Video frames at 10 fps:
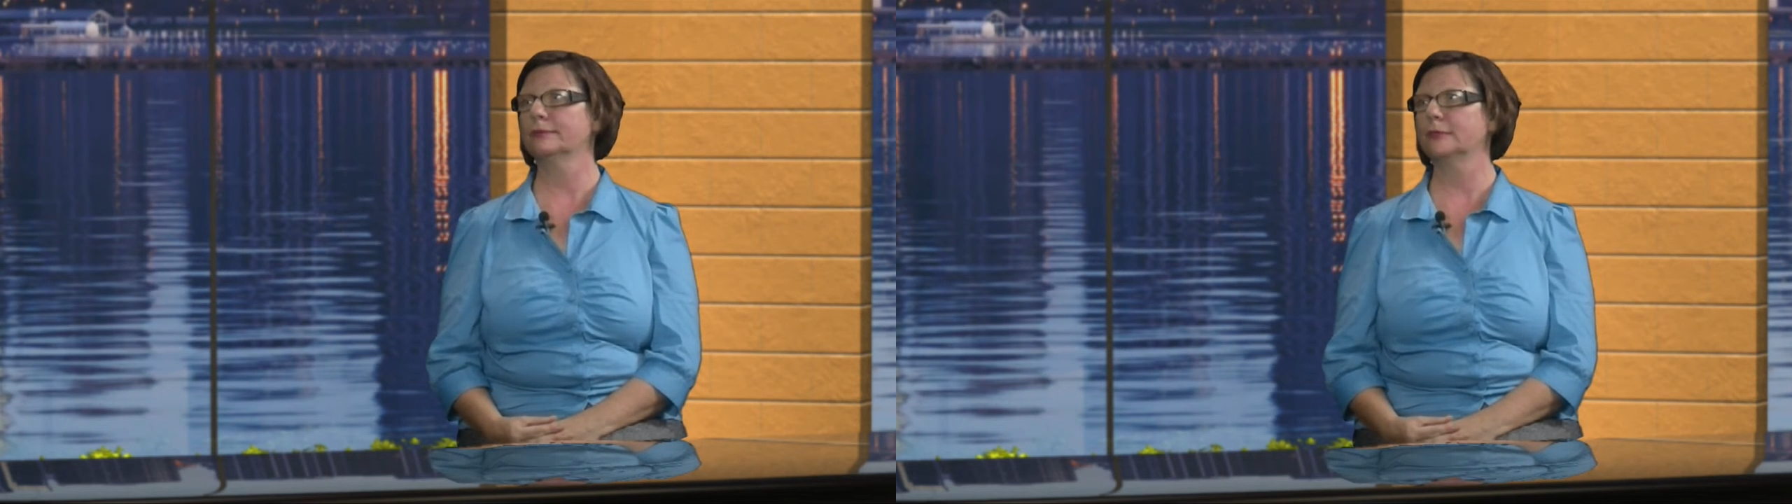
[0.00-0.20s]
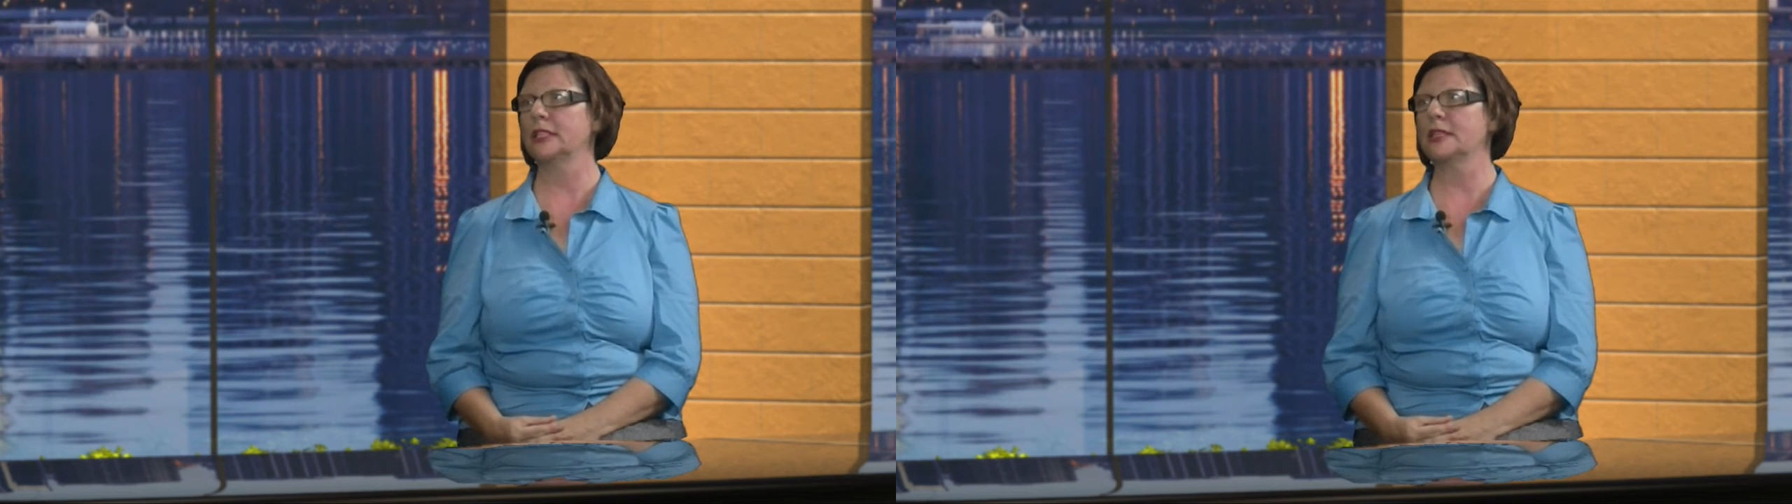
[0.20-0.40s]

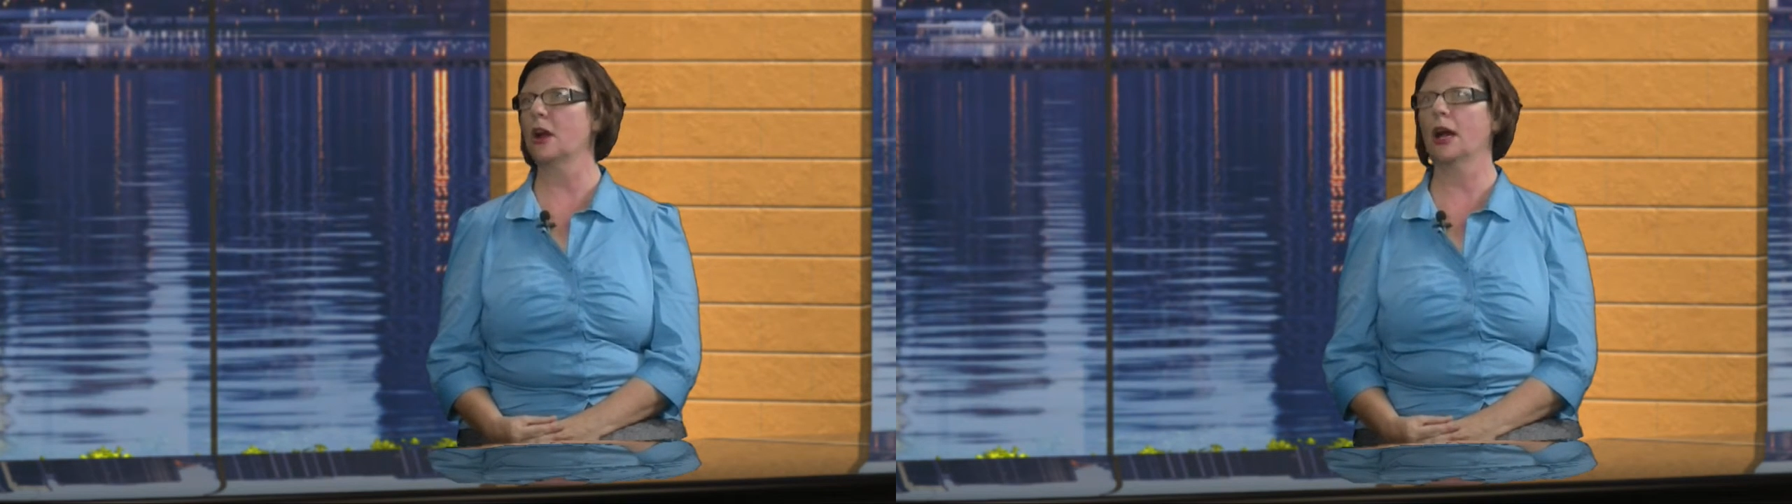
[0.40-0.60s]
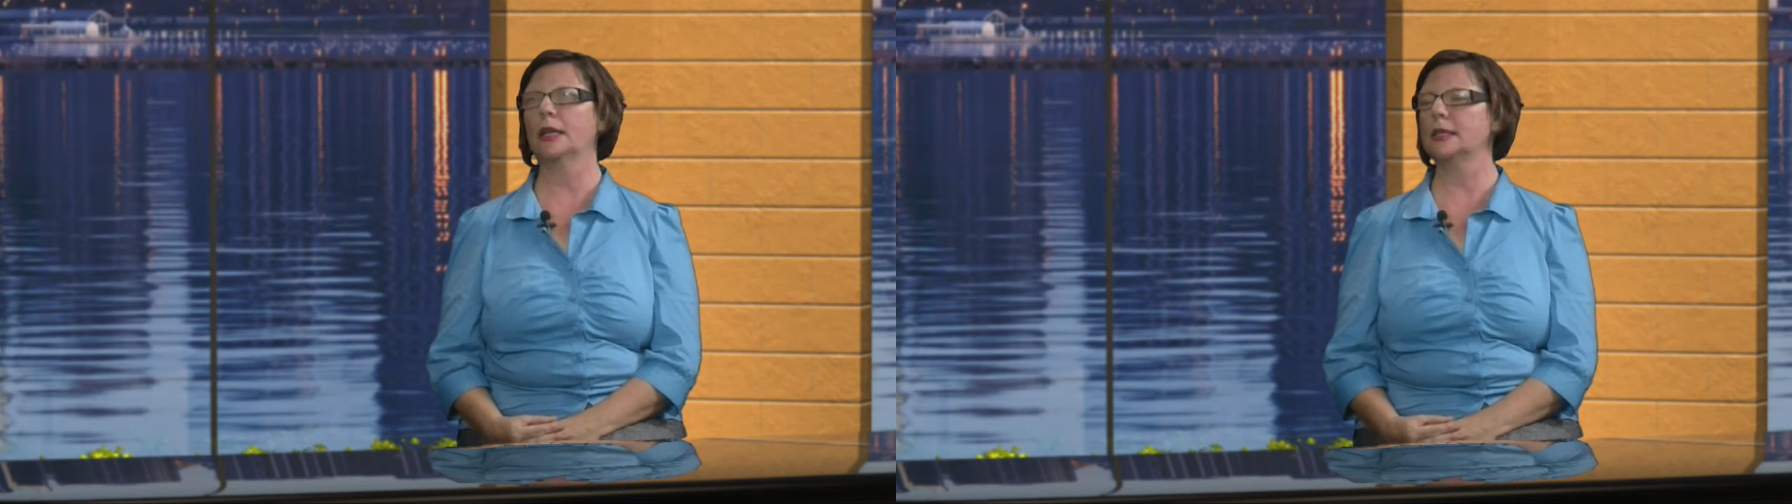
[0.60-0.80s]
It's
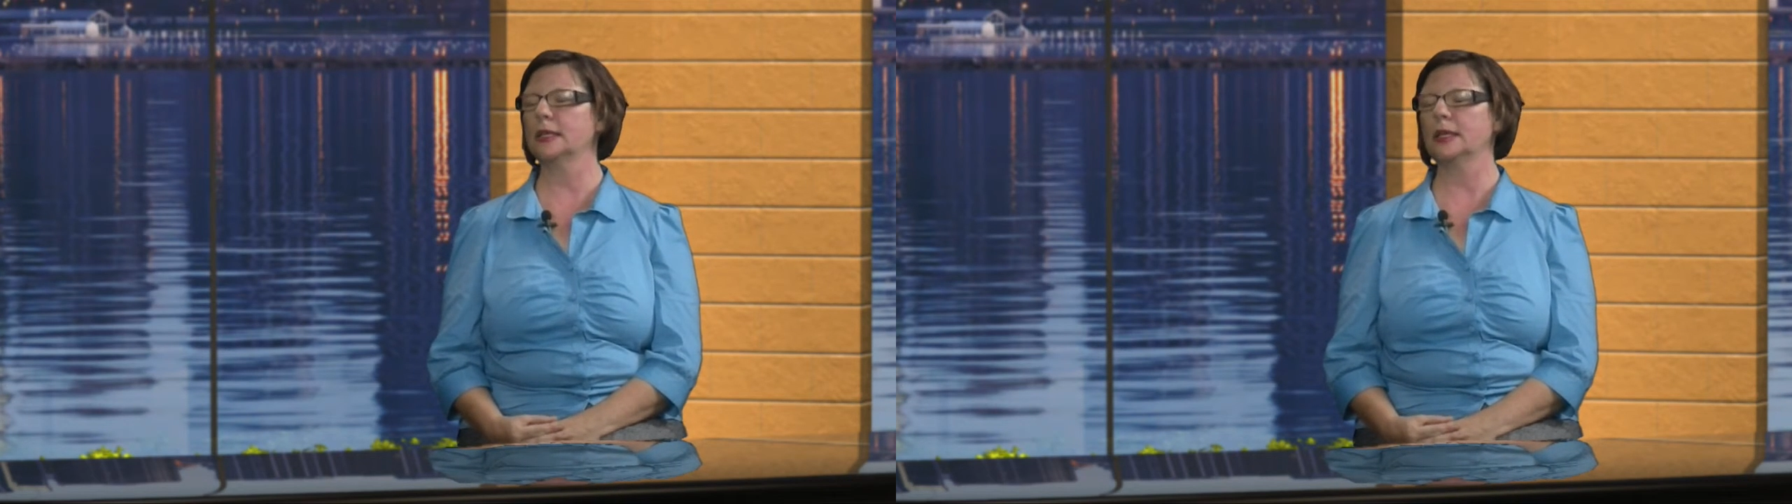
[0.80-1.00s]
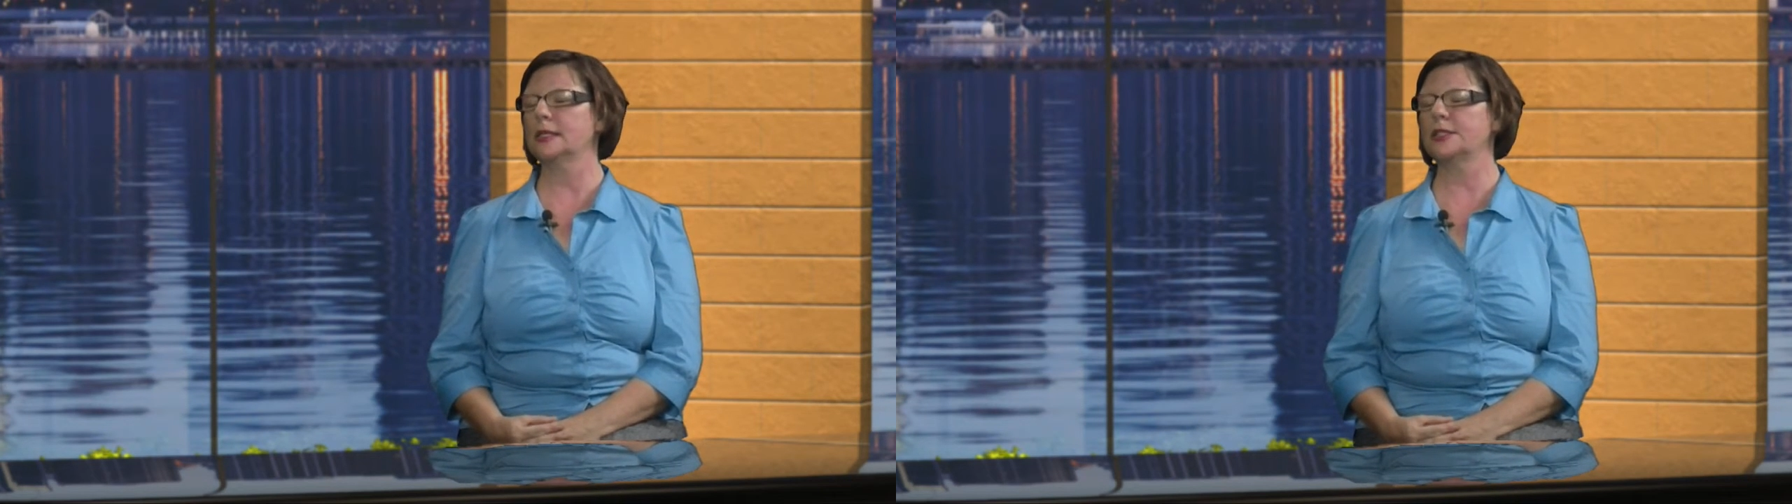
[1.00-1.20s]

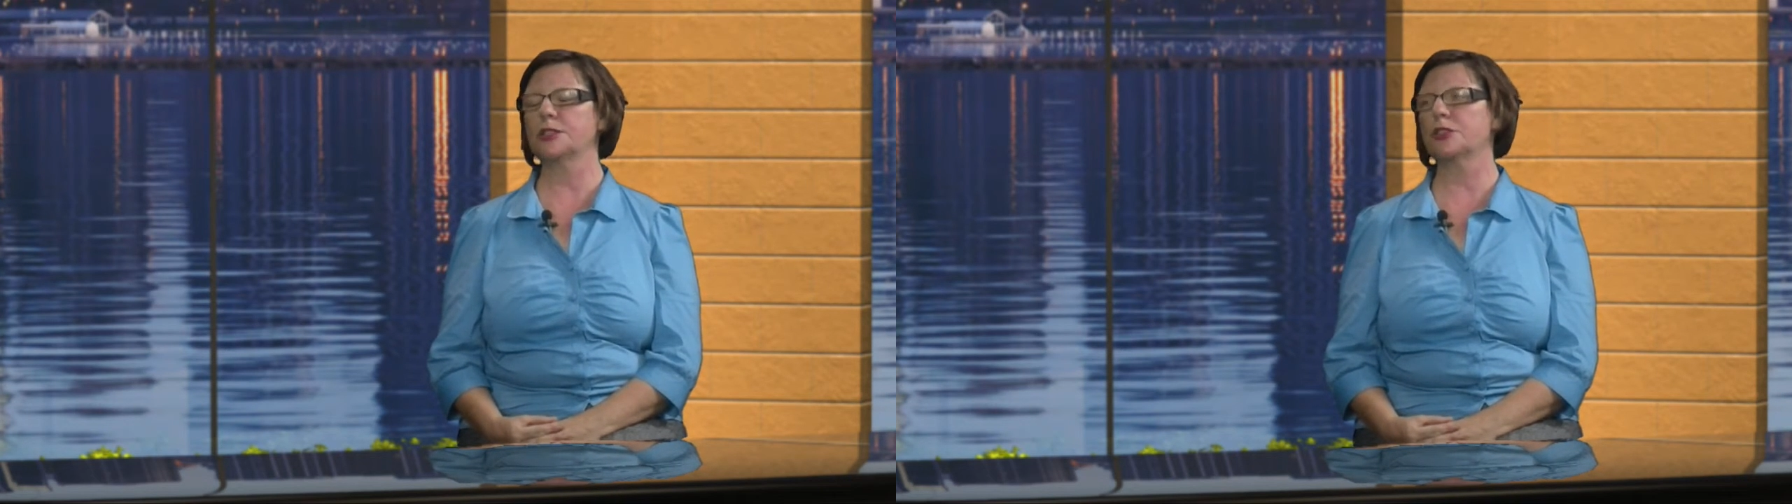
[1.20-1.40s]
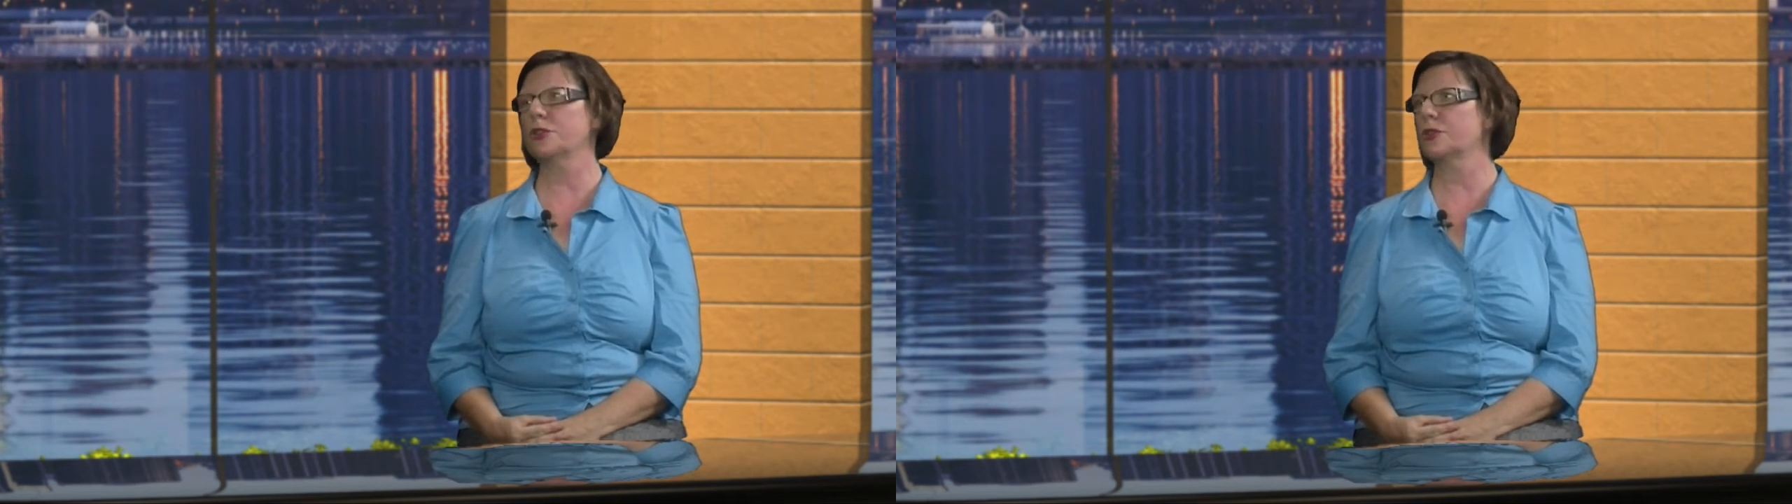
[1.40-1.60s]

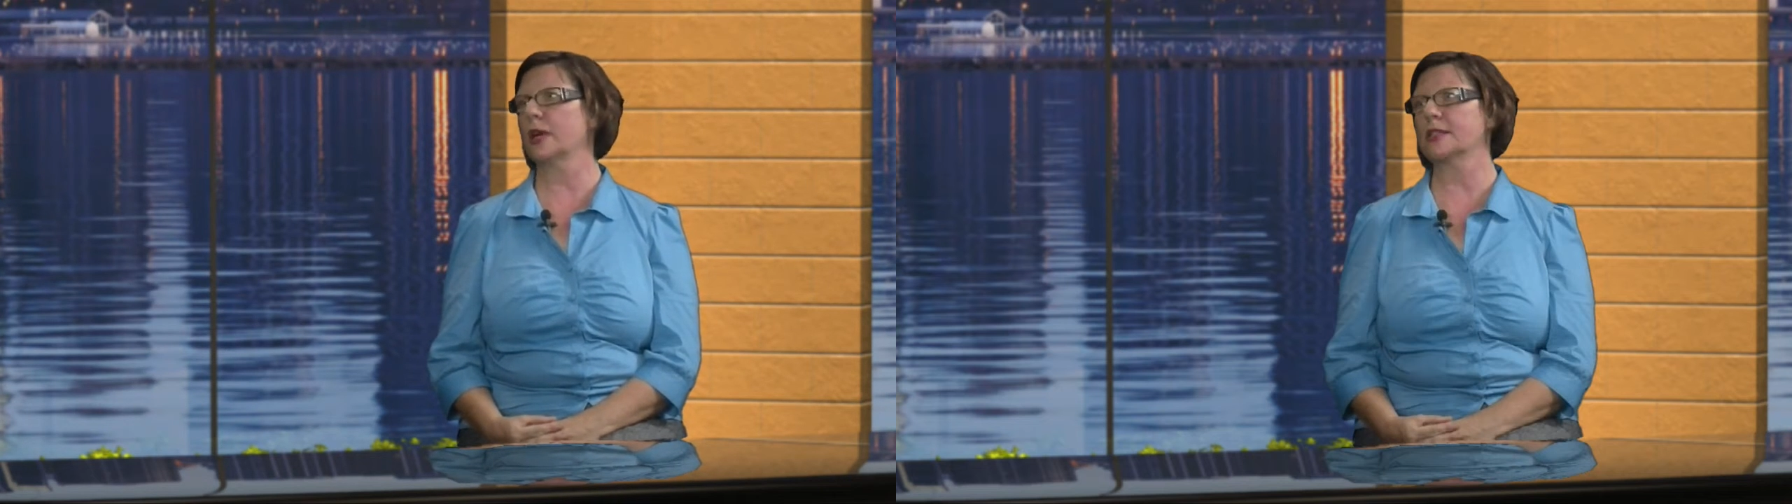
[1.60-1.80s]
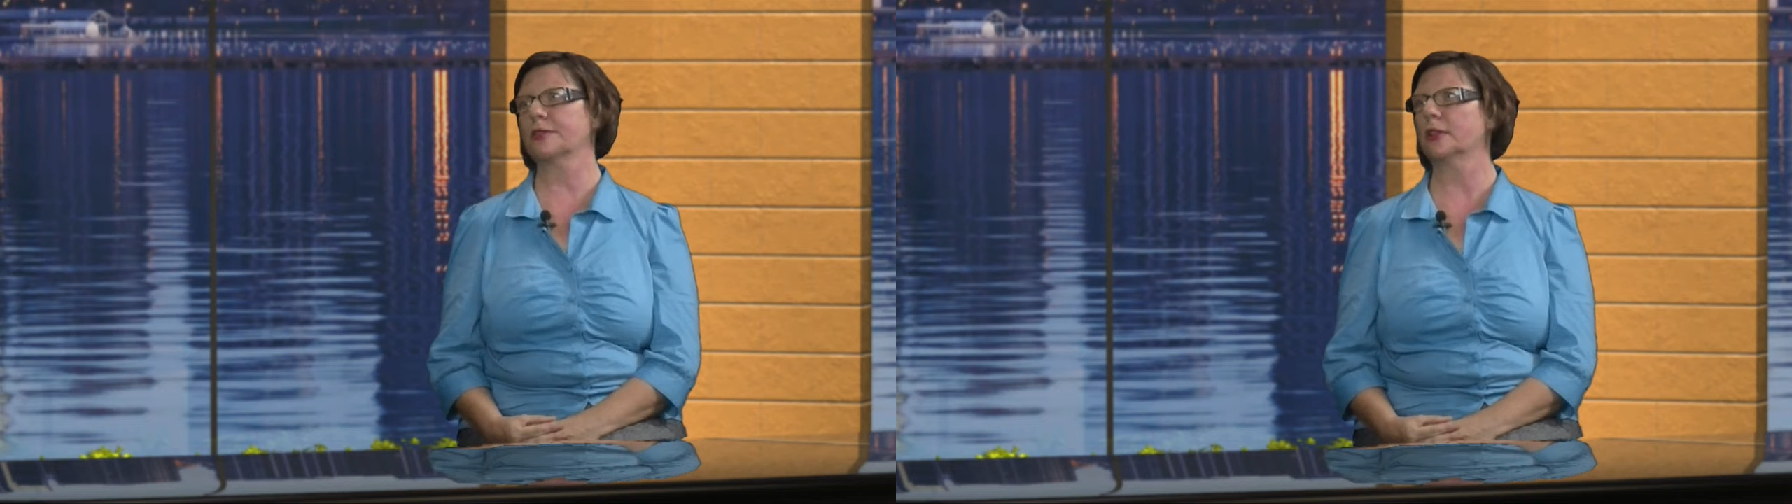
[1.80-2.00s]
just too
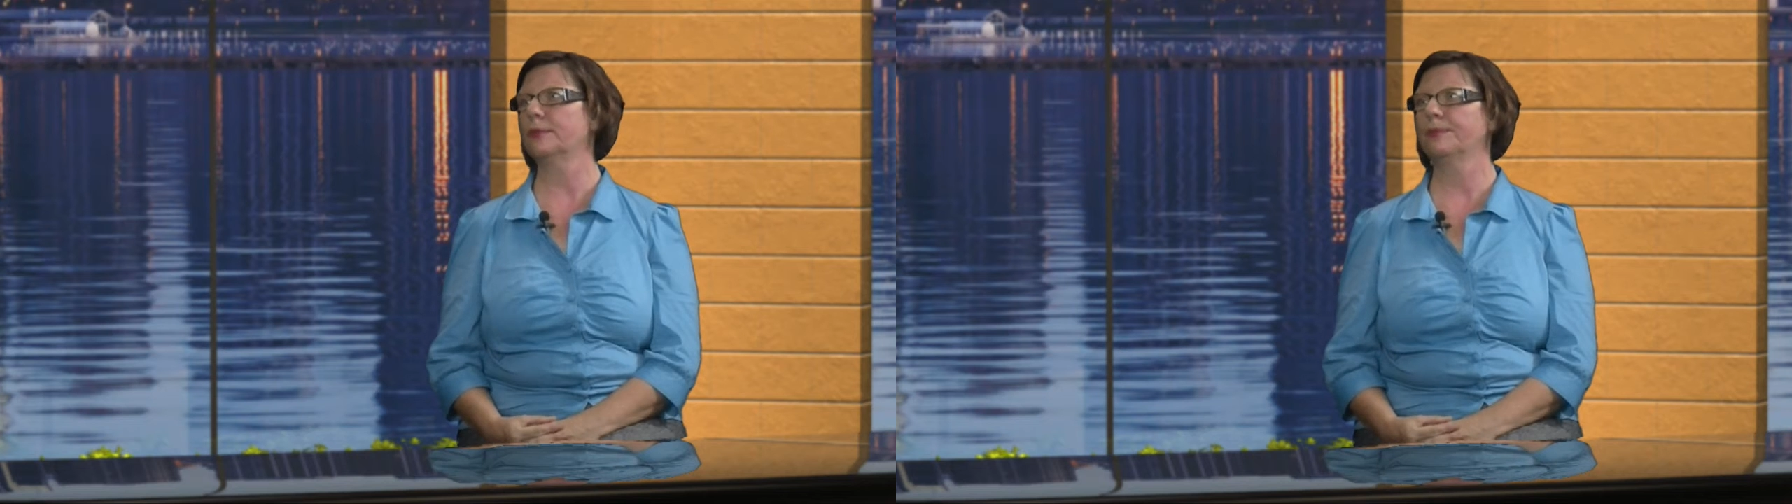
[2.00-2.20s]
stressful.